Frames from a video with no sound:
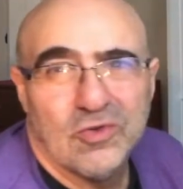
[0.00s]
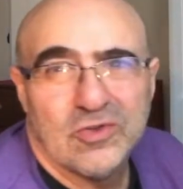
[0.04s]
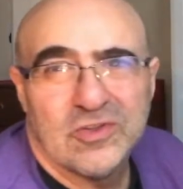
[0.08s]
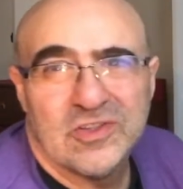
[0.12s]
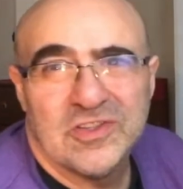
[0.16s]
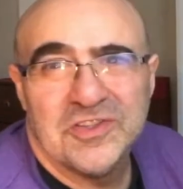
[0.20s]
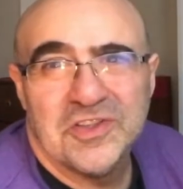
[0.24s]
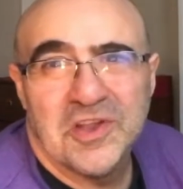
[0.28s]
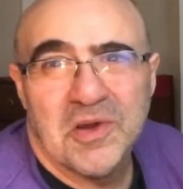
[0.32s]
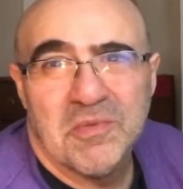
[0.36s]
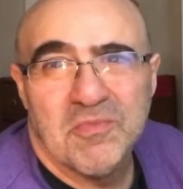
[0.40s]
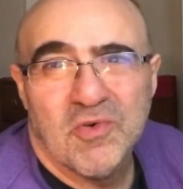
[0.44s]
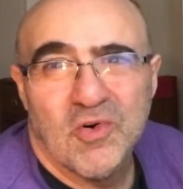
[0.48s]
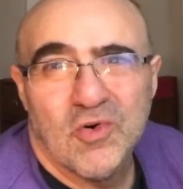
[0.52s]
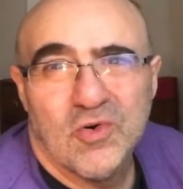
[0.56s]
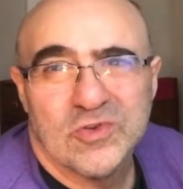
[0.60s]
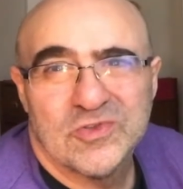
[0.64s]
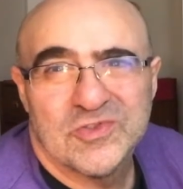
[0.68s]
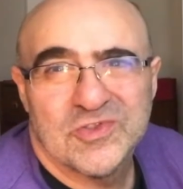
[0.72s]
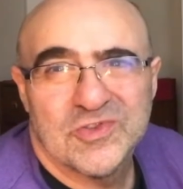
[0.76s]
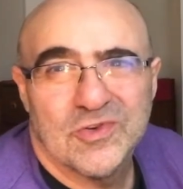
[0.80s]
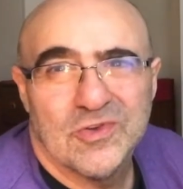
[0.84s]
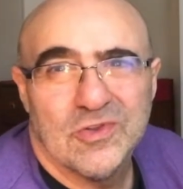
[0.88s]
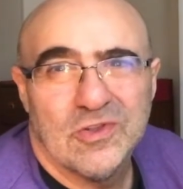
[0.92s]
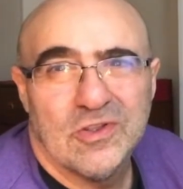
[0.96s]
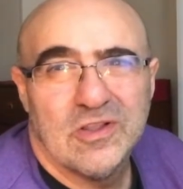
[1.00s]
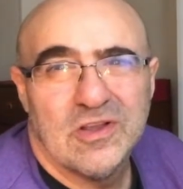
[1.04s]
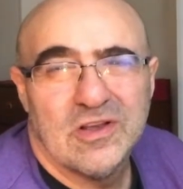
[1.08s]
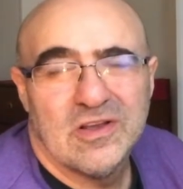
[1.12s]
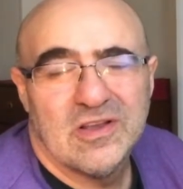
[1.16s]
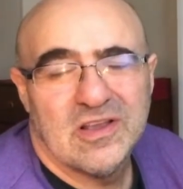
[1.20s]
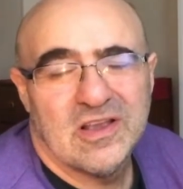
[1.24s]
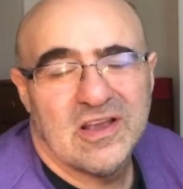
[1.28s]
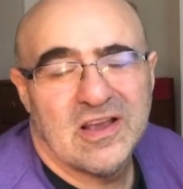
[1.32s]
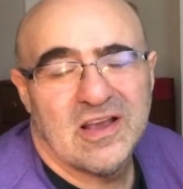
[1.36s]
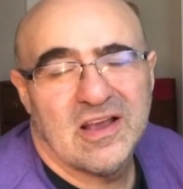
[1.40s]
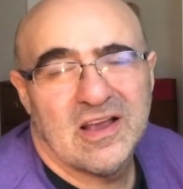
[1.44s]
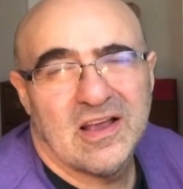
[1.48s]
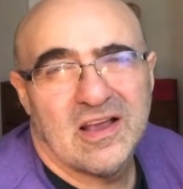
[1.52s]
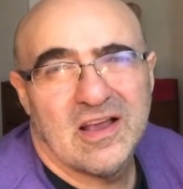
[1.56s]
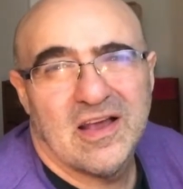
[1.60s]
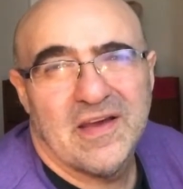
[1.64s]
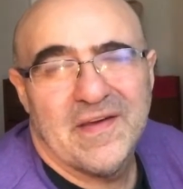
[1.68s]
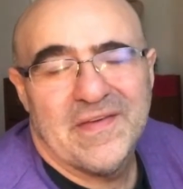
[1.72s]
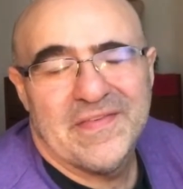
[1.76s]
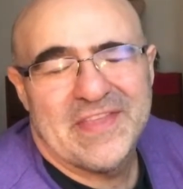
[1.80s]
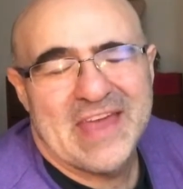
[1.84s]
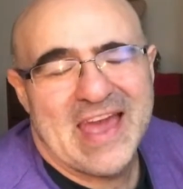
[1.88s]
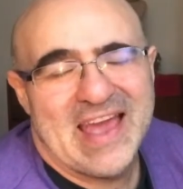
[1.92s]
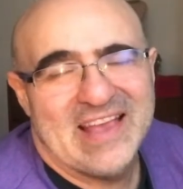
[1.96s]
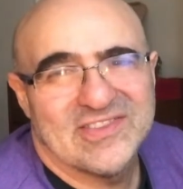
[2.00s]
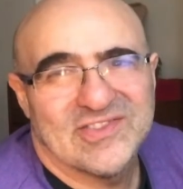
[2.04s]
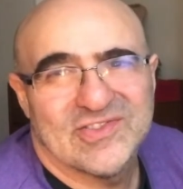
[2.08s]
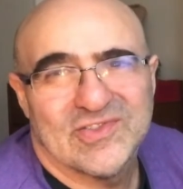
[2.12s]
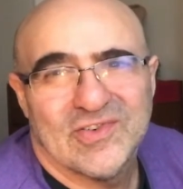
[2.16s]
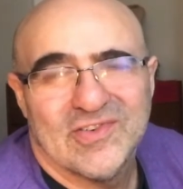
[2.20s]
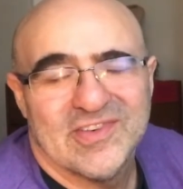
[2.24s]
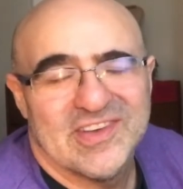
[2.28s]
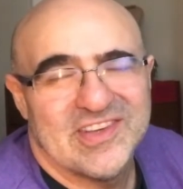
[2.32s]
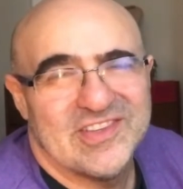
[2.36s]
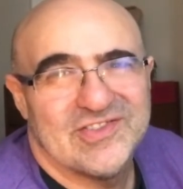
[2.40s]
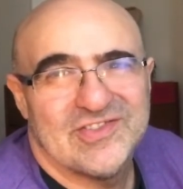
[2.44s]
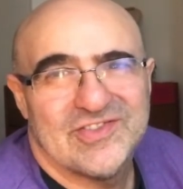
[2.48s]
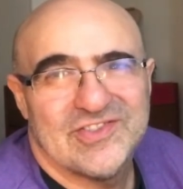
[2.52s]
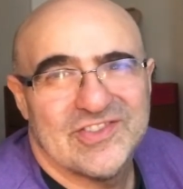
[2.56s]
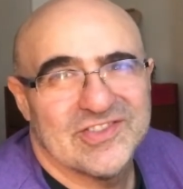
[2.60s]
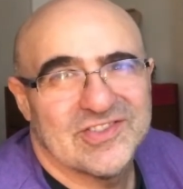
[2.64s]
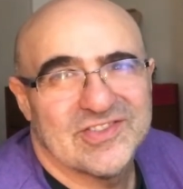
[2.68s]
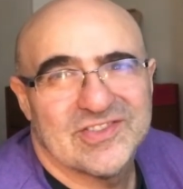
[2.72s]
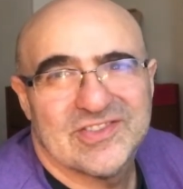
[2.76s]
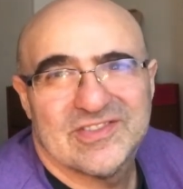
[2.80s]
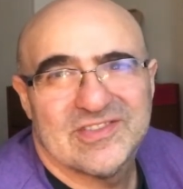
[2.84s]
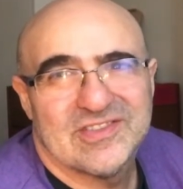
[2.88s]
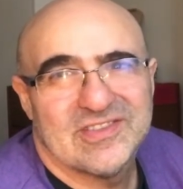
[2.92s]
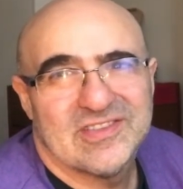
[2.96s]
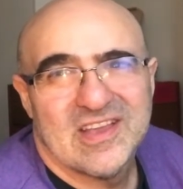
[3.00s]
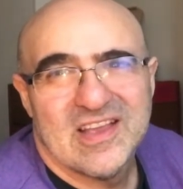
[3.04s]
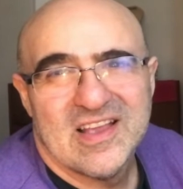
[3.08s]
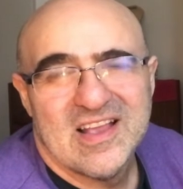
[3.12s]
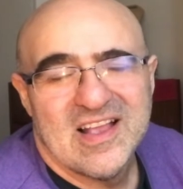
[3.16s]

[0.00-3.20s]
No Mortal. That song is just